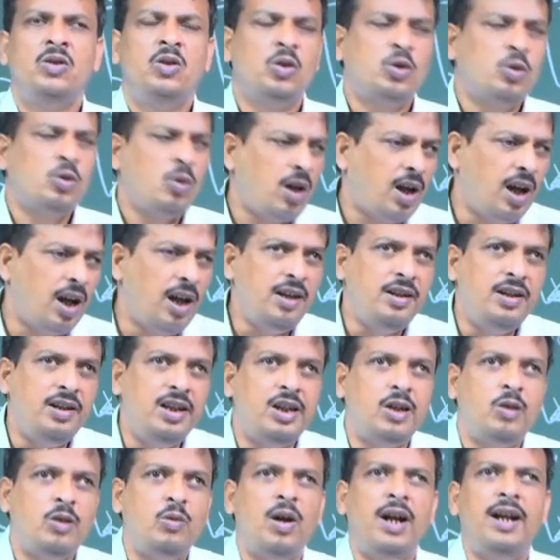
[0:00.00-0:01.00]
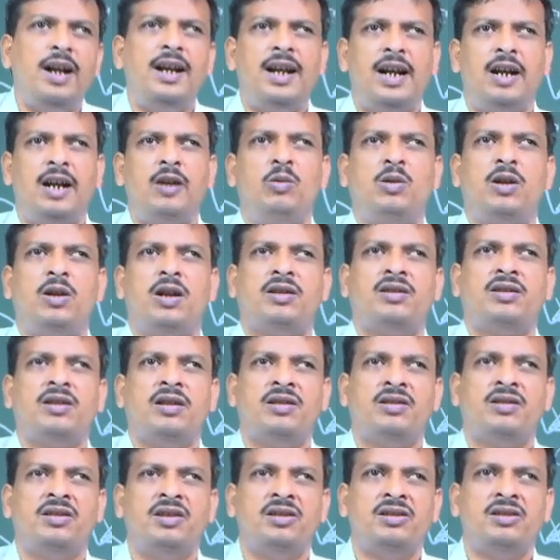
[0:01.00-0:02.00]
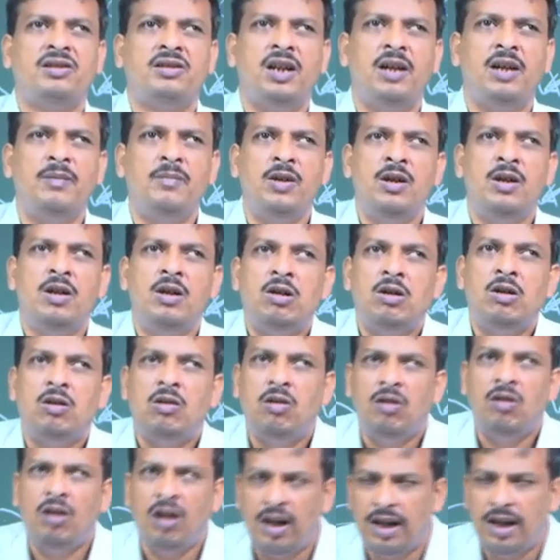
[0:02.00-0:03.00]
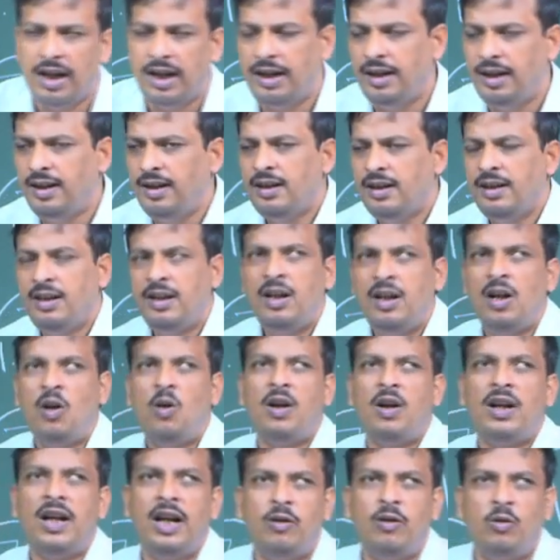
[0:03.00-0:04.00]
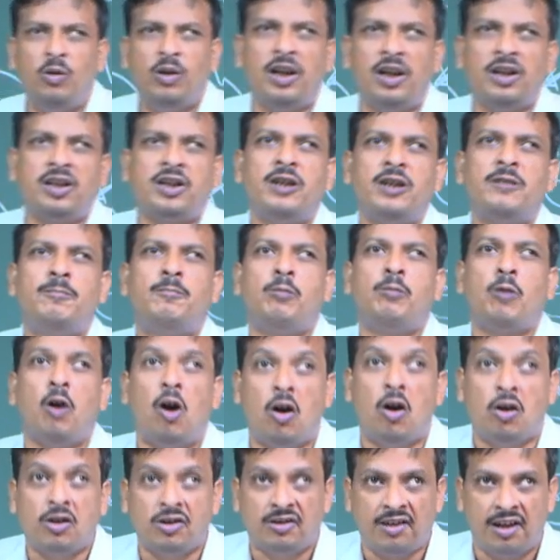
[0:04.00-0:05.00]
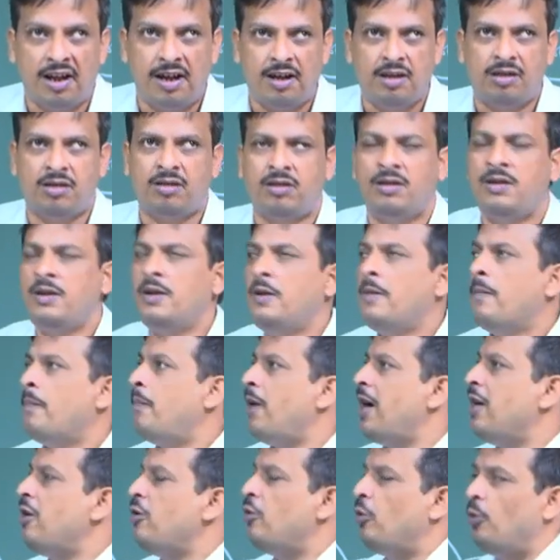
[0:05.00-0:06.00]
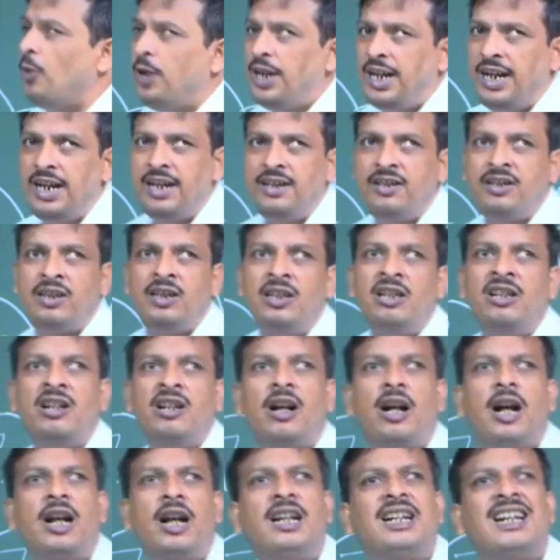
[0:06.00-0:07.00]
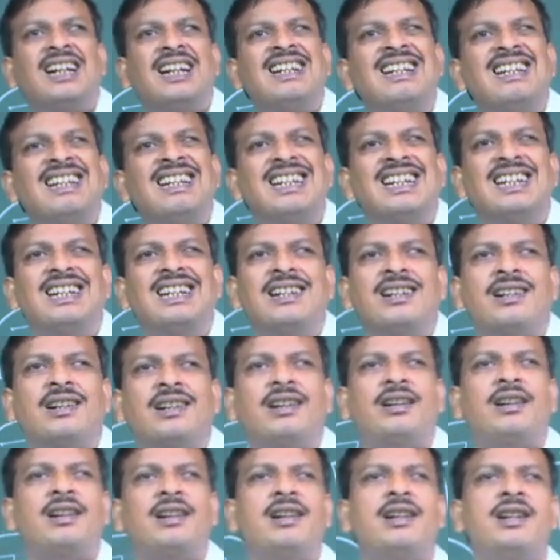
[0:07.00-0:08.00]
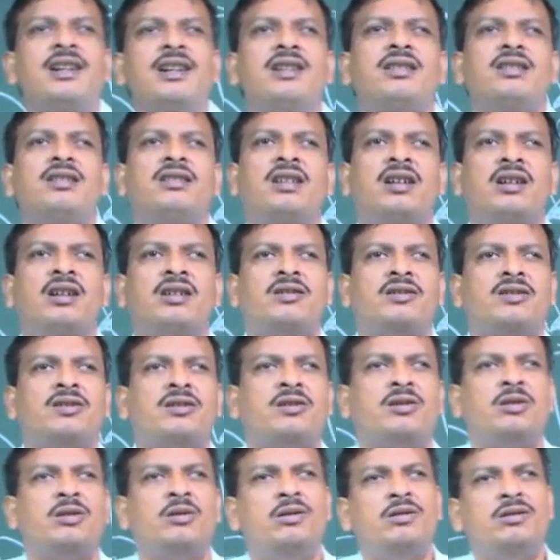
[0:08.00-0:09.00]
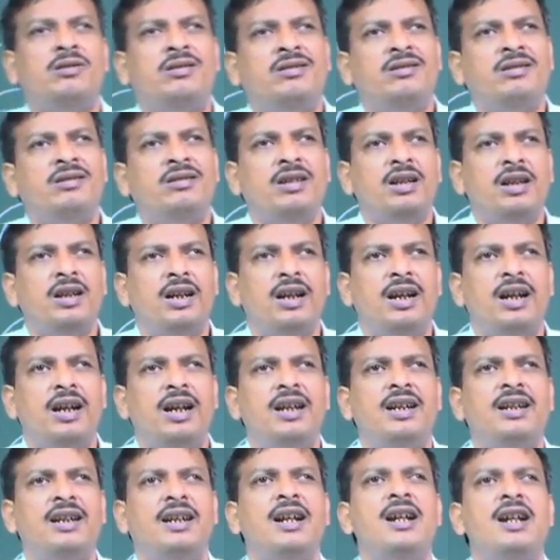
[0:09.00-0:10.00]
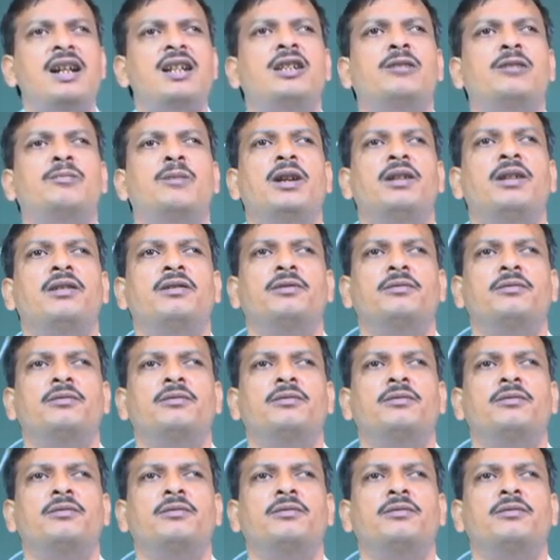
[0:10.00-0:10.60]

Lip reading: So, I require an education system where or education process by which I can increase the student engagement.